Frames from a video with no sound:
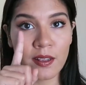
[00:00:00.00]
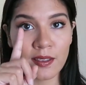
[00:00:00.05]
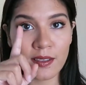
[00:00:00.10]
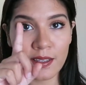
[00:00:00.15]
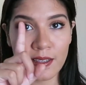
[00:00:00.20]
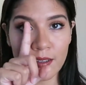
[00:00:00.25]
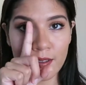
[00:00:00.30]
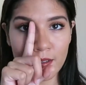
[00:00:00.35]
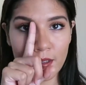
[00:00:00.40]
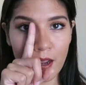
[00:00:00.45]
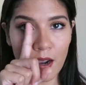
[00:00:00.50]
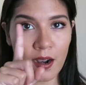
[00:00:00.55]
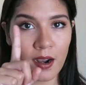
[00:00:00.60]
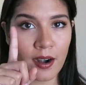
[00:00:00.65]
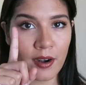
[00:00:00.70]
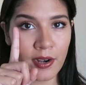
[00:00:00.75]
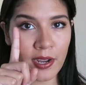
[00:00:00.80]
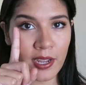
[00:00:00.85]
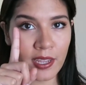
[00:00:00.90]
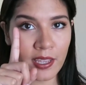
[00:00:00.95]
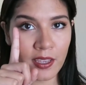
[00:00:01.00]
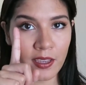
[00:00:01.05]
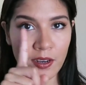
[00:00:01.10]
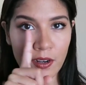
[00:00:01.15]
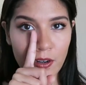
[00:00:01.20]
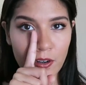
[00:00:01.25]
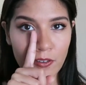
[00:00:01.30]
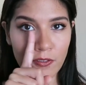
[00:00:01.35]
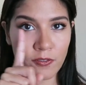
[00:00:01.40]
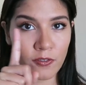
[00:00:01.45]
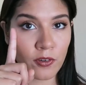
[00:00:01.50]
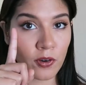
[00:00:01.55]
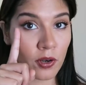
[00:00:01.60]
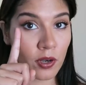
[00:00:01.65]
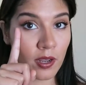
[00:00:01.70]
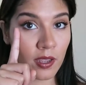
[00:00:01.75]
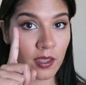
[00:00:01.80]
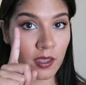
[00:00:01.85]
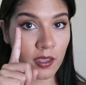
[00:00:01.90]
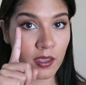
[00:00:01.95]
This area here,
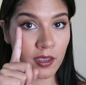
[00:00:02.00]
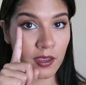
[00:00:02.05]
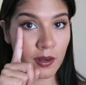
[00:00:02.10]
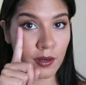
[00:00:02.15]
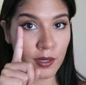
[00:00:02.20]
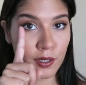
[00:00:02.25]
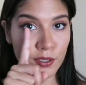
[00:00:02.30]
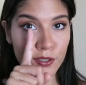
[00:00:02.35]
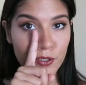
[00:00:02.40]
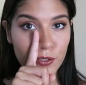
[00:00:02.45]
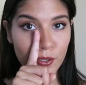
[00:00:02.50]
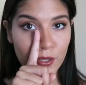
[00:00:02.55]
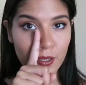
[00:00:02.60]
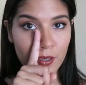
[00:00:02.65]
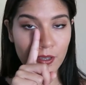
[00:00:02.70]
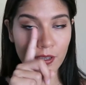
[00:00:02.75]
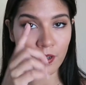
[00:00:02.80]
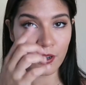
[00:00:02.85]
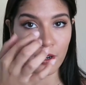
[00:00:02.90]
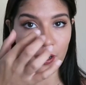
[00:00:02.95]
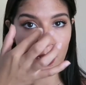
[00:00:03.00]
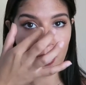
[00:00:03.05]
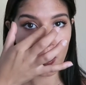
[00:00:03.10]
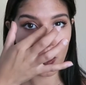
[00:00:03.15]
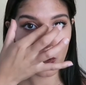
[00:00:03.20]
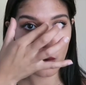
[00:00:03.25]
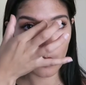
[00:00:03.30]
from here to here,